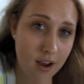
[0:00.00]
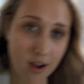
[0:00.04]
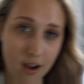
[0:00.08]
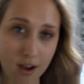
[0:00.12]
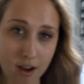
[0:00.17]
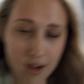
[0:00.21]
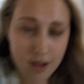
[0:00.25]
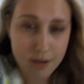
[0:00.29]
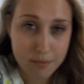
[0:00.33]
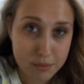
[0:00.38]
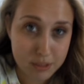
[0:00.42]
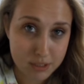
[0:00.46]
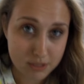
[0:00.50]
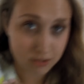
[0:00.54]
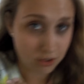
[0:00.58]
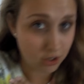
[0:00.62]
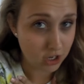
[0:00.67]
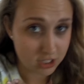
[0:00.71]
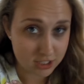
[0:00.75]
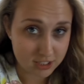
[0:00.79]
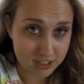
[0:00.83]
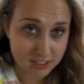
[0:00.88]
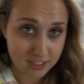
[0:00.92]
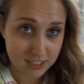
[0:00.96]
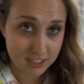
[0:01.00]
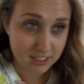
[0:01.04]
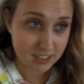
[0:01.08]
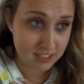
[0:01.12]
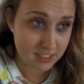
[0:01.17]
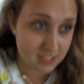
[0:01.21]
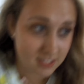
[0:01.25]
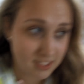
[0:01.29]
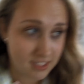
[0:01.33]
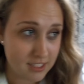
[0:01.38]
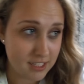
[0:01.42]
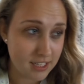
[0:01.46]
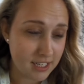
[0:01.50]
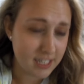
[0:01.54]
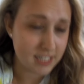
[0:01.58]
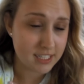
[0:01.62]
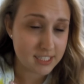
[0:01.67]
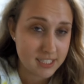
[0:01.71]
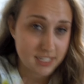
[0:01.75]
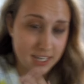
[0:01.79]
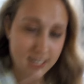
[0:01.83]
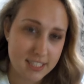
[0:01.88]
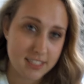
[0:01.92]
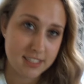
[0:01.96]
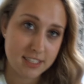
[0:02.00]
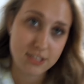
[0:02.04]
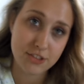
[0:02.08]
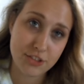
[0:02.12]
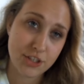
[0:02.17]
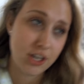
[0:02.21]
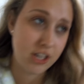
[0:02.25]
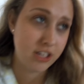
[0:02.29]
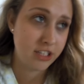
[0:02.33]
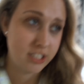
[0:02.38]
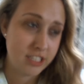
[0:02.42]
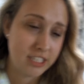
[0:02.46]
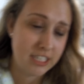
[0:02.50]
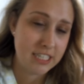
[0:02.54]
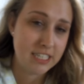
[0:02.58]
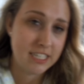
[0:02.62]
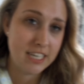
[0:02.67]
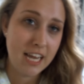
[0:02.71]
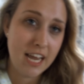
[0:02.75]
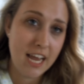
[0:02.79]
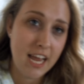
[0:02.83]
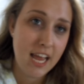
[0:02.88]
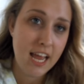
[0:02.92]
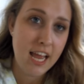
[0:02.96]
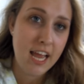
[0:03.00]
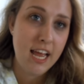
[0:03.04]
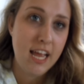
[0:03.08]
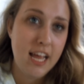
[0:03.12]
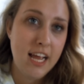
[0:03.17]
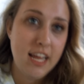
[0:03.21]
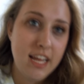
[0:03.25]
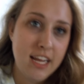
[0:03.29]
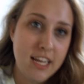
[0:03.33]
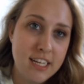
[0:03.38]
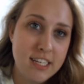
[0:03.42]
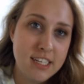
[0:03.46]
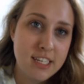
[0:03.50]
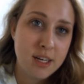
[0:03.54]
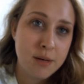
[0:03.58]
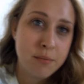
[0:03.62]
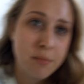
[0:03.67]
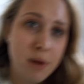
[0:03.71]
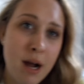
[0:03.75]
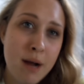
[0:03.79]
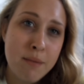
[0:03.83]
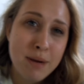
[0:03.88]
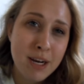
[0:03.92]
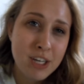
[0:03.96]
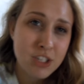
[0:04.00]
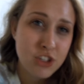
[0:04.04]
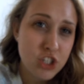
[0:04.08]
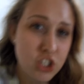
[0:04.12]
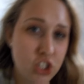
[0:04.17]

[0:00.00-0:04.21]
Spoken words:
I'm exhausted. Aunt Di's exhausted. And I'm actually